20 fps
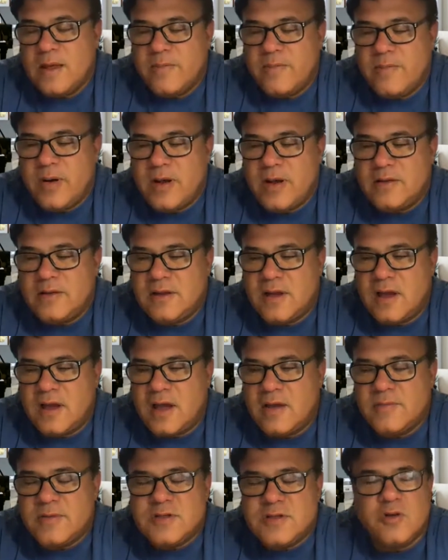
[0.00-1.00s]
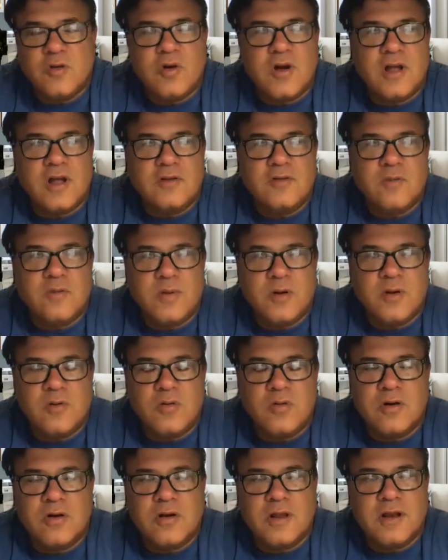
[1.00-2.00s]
But I'm a serial entrepreneur,